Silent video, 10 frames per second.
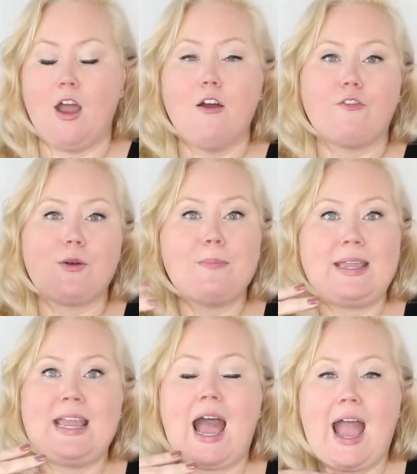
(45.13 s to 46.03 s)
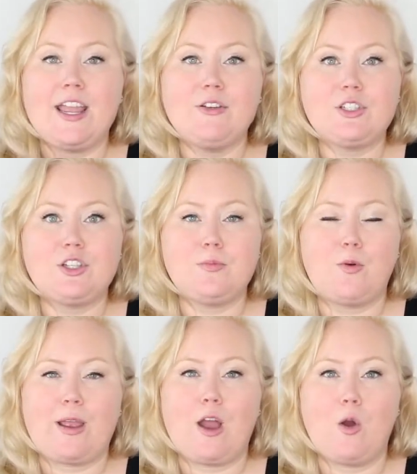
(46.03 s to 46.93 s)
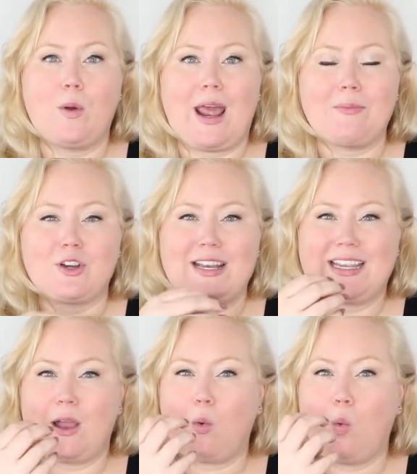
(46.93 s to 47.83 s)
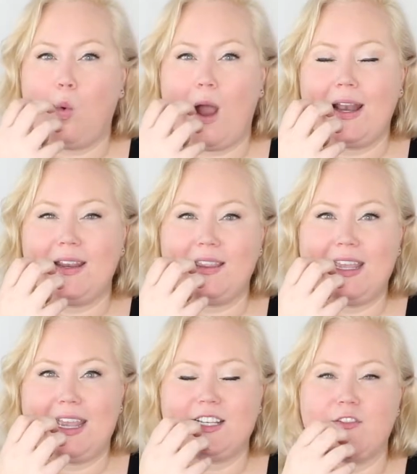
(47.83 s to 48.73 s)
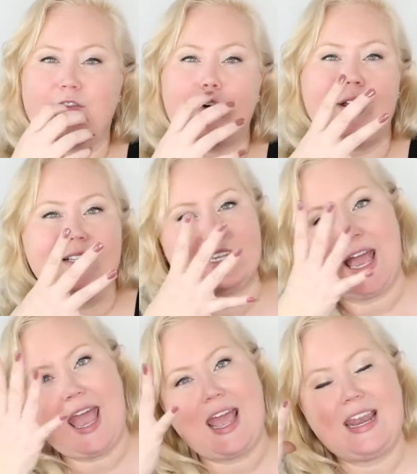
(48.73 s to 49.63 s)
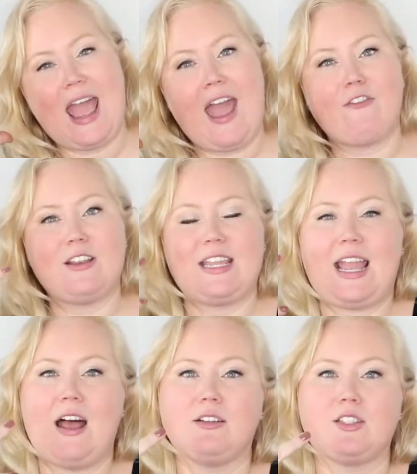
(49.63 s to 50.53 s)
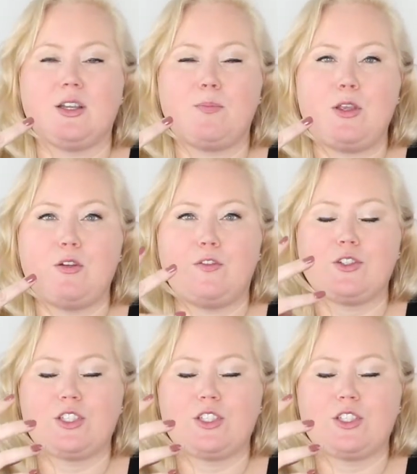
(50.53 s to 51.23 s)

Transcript: For me, I use 2.0 when I'm trying to get one thing into focus and everything else look beautiful.